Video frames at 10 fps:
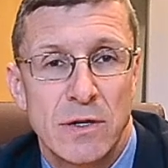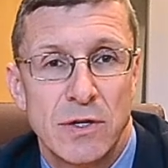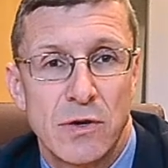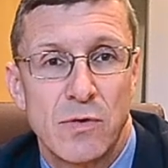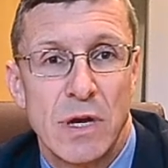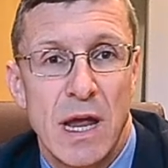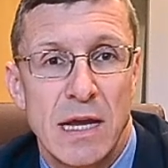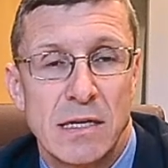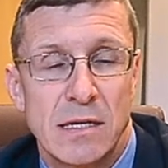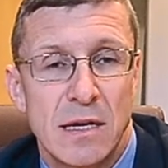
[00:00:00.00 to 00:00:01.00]
to
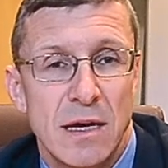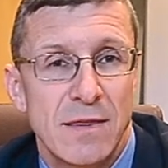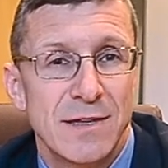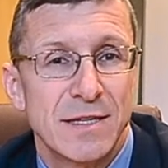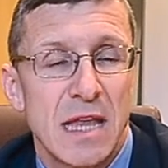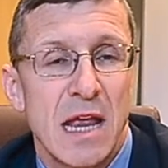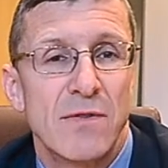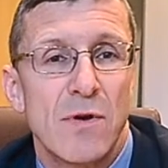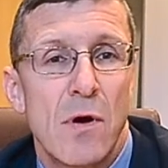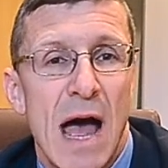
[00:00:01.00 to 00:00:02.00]
create the State
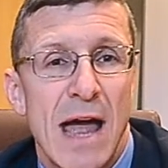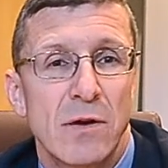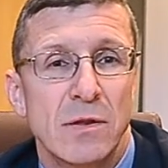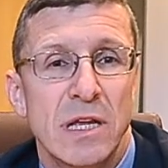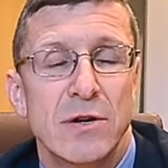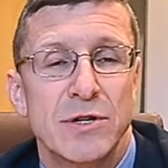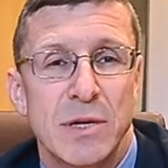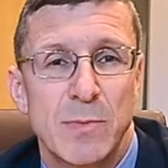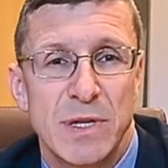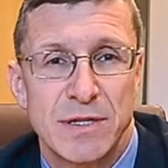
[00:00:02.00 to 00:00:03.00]
of Ohio
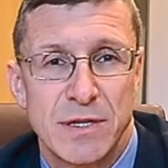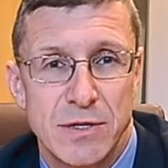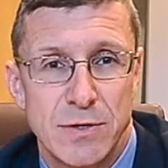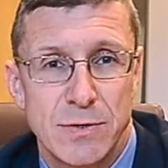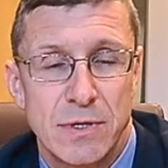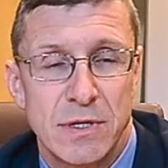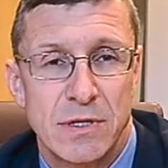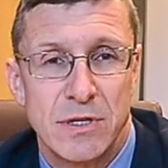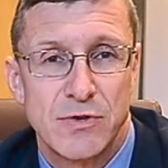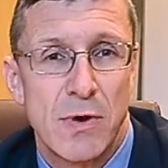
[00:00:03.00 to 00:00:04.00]
Leadership Institute
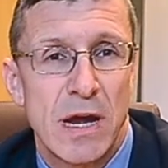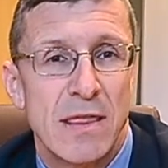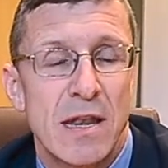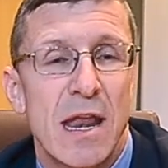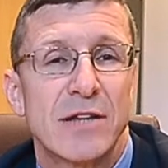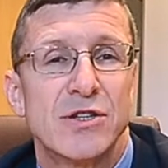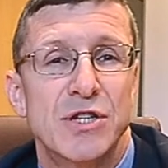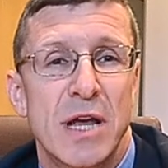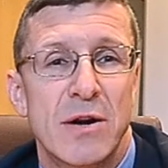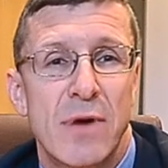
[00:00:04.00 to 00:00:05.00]
to train the next
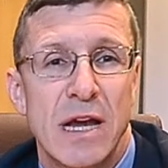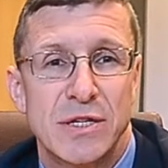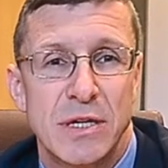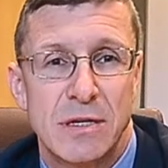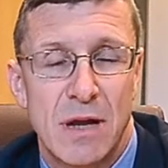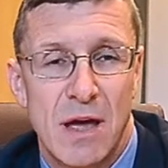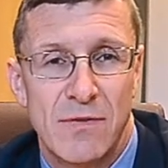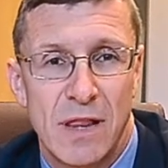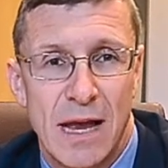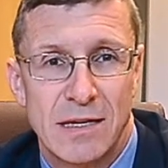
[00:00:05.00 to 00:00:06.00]
generation
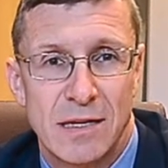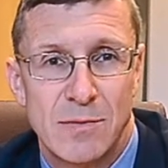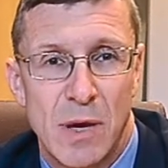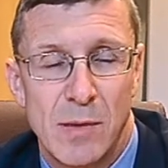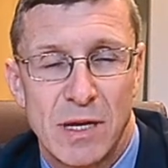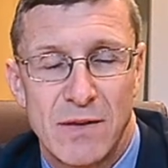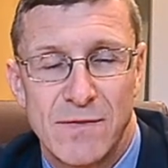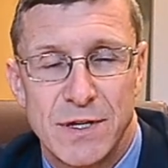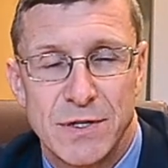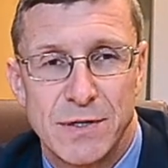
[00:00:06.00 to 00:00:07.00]
of elected public
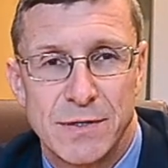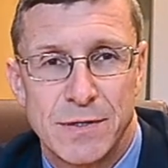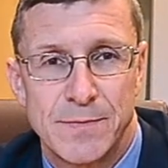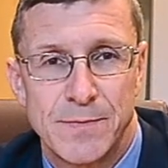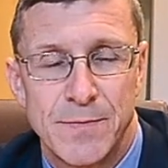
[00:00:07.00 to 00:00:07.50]
officials.